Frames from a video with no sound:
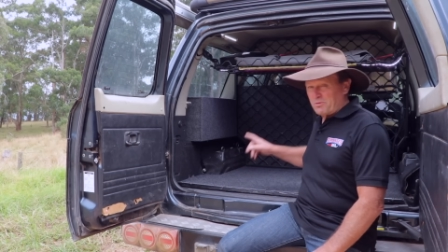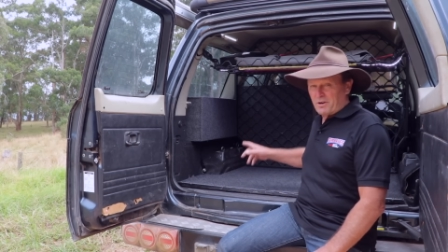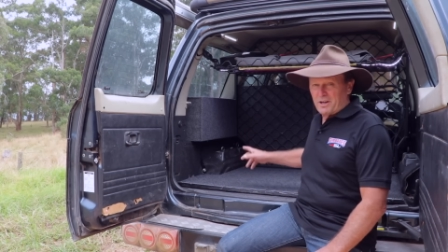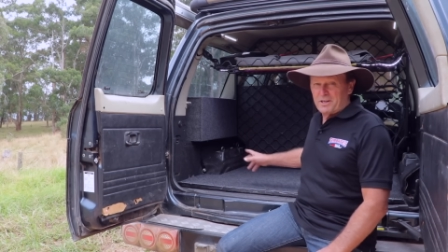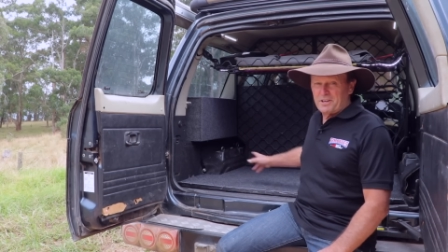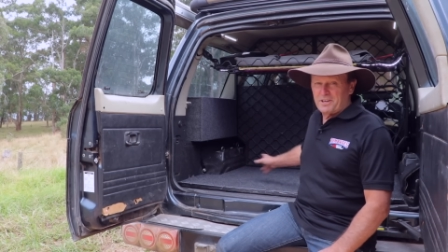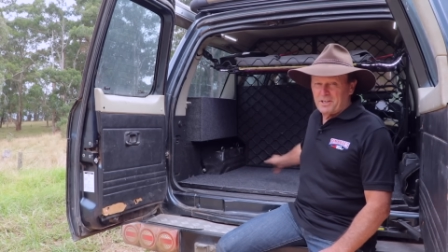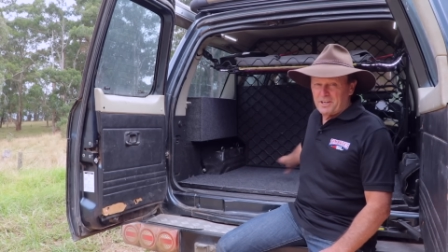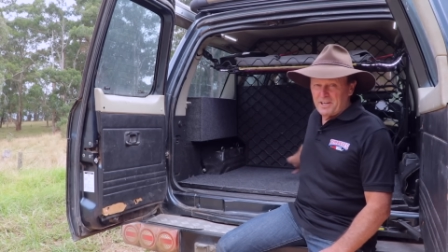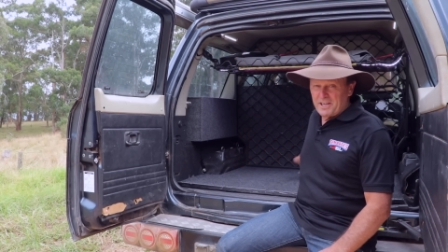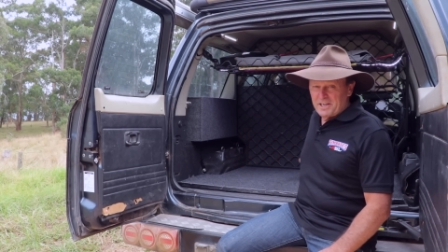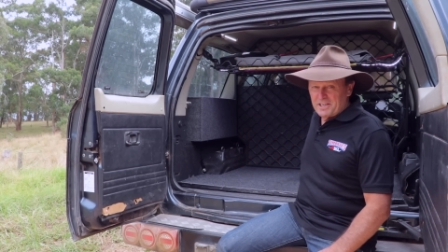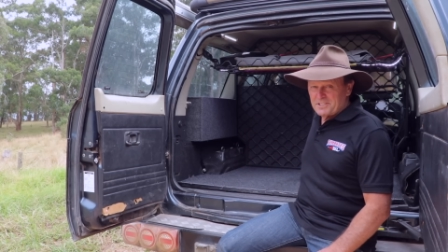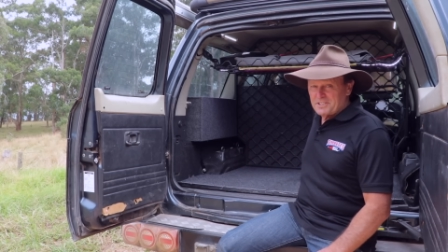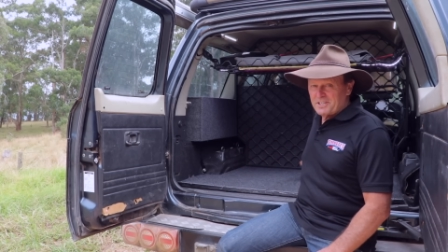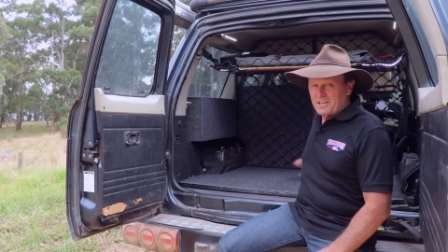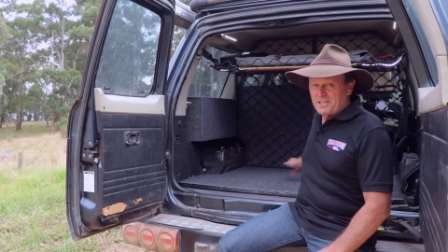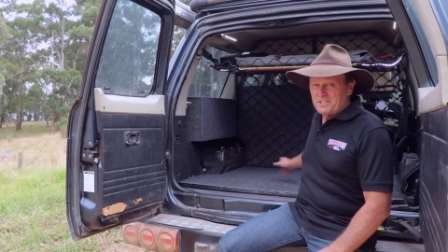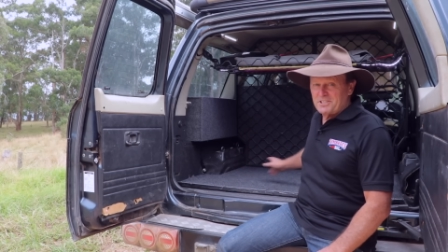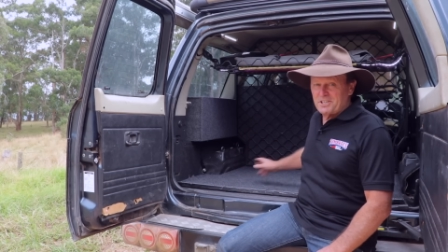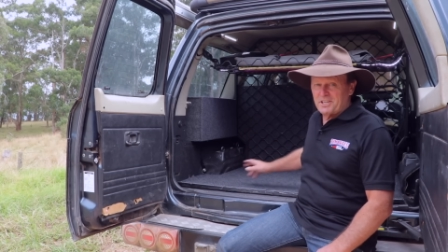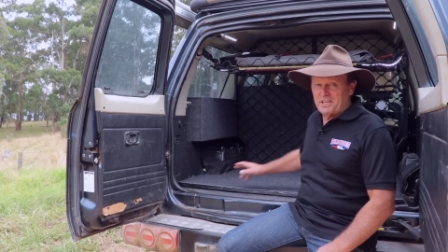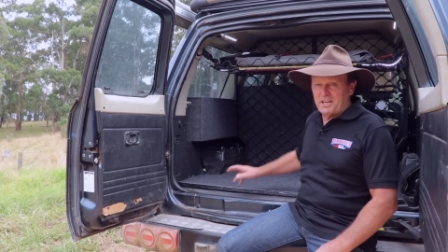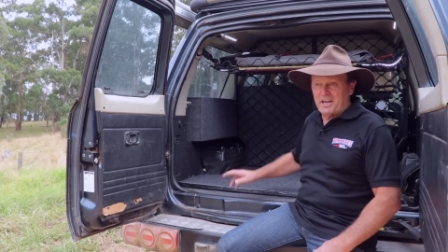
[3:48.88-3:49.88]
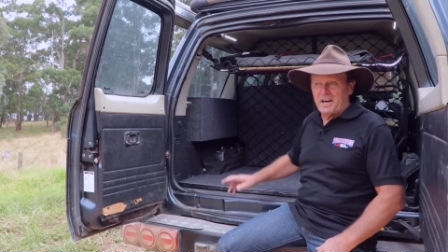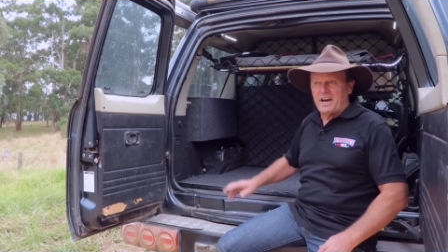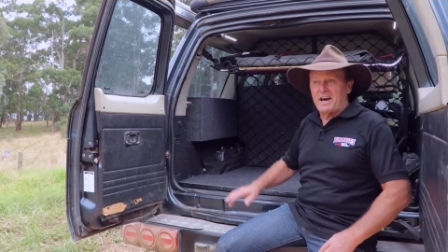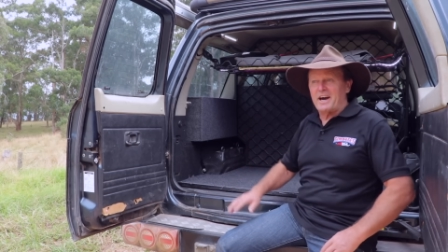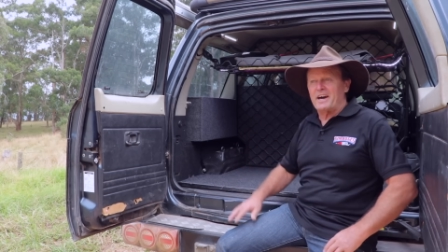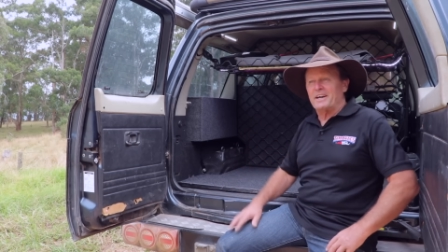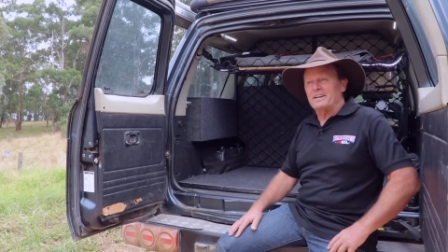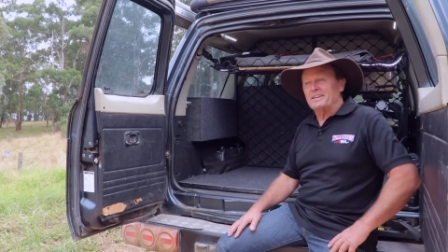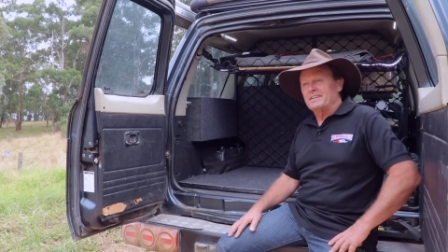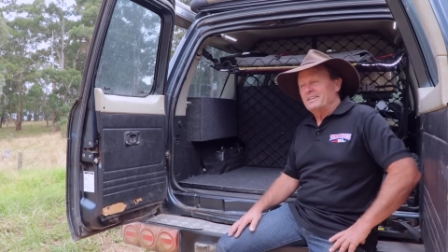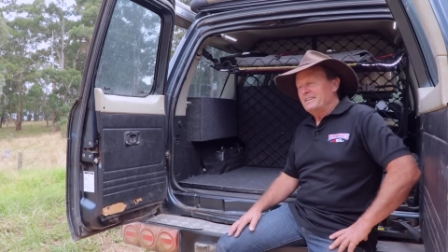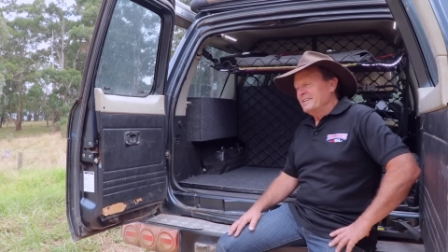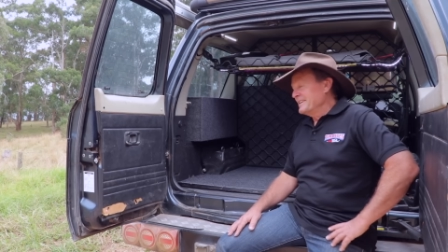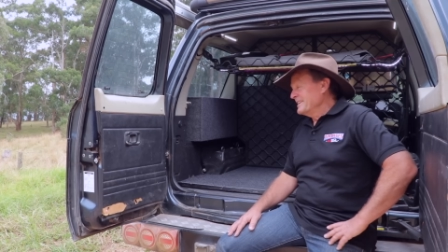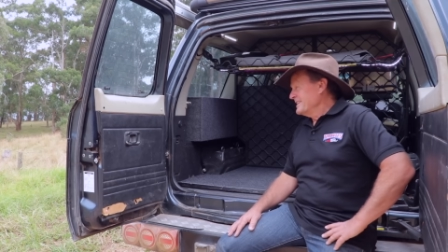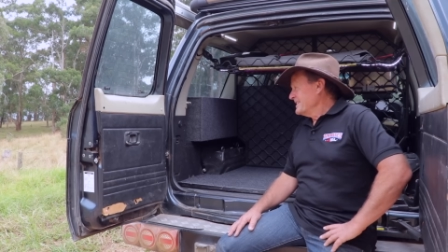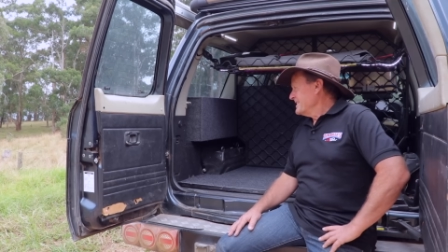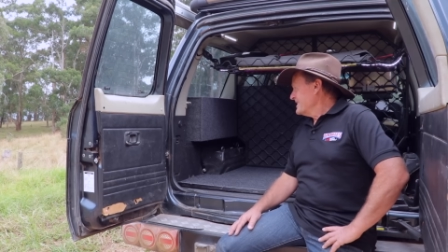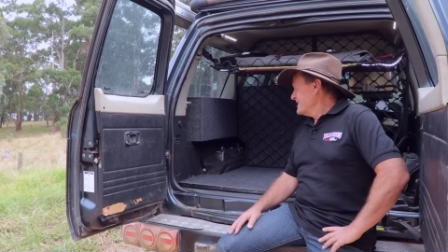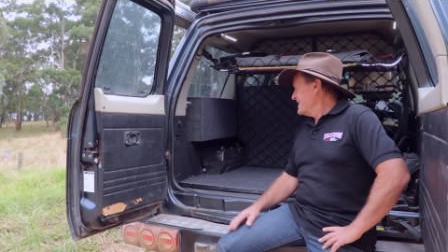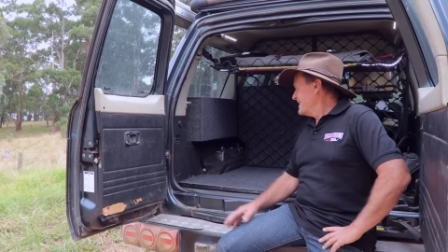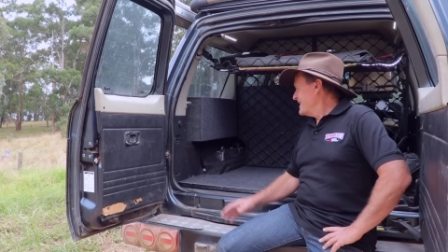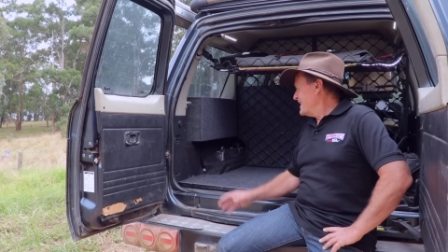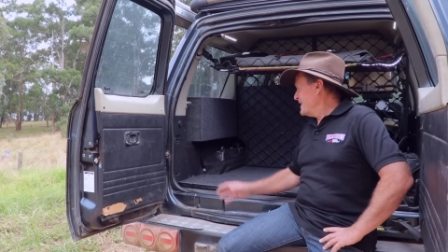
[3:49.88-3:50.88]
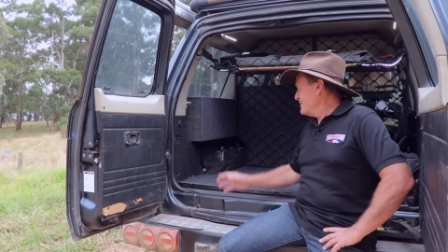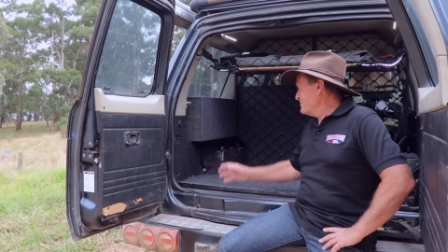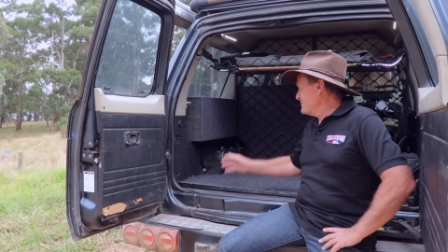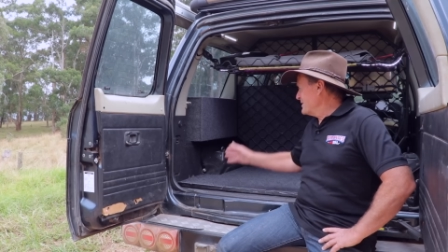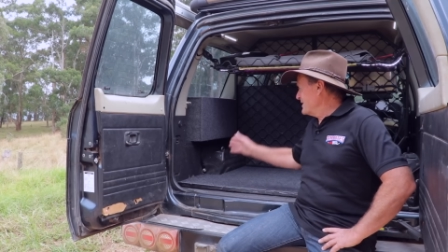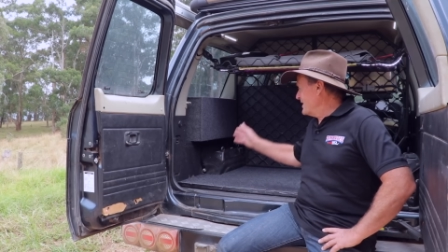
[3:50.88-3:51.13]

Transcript: one clearly says you can't. Um,